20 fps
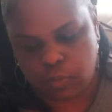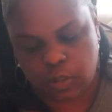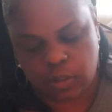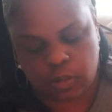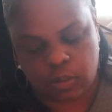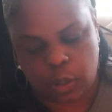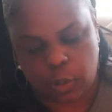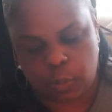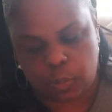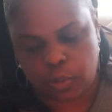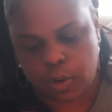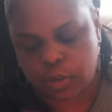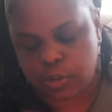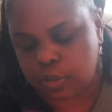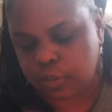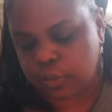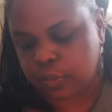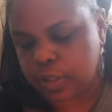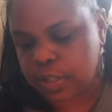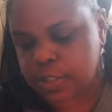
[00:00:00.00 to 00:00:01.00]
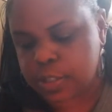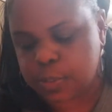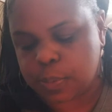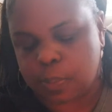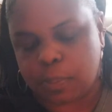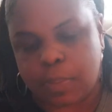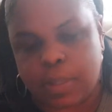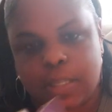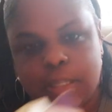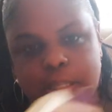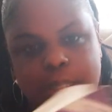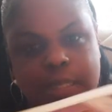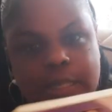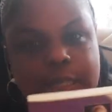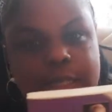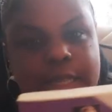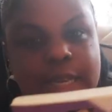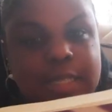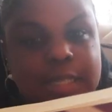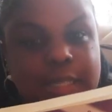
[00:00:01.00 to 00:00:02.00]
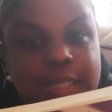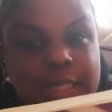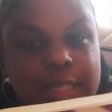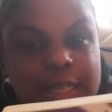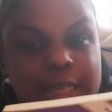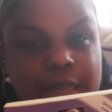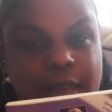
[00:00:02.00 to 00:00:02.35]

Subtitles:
no pressure for this one, but it's The Destiny